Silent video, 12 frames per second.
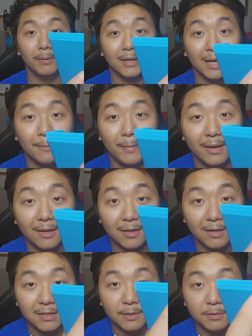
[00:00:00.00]
But I made a
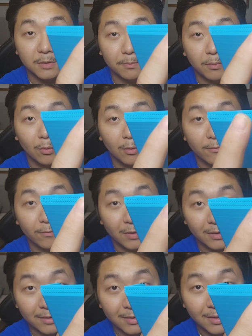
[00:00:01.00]
custom support
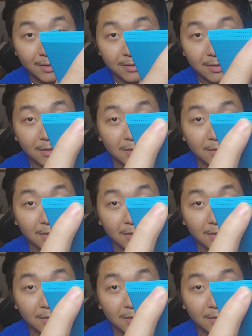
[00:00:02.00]
for this